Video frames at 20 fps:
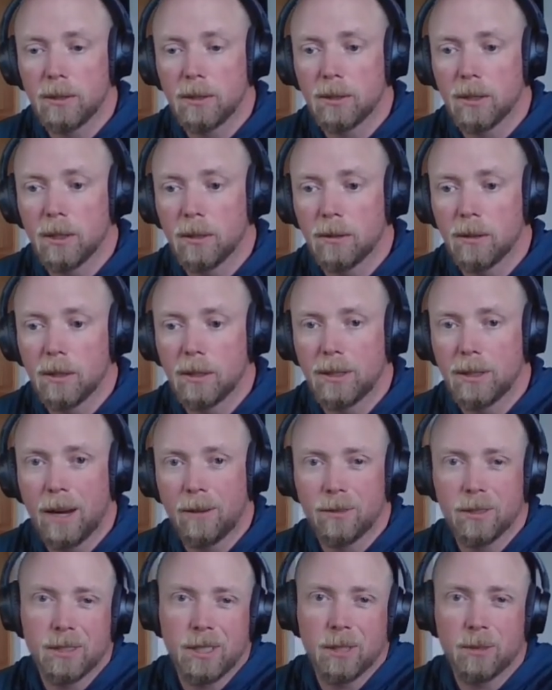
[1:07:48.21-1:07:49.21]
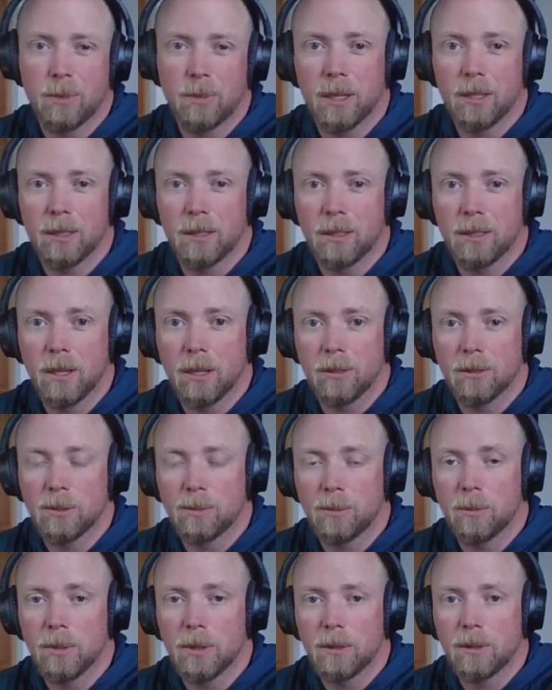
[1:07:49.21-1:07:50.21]
So it averages out about $100
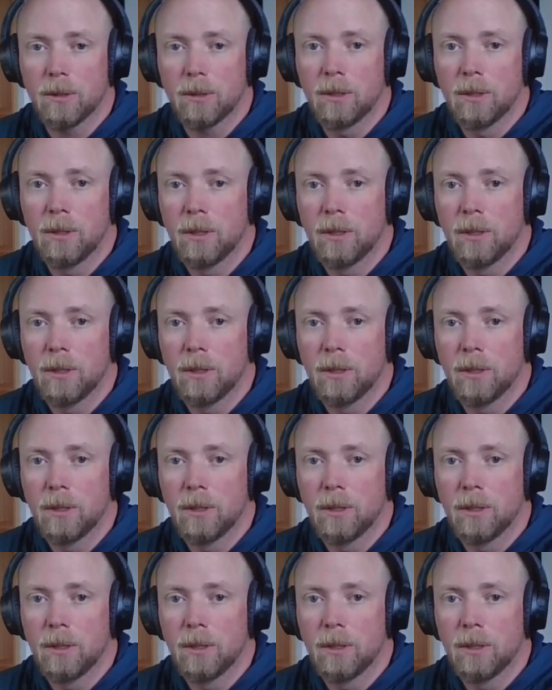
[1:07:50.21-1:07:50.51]
per month.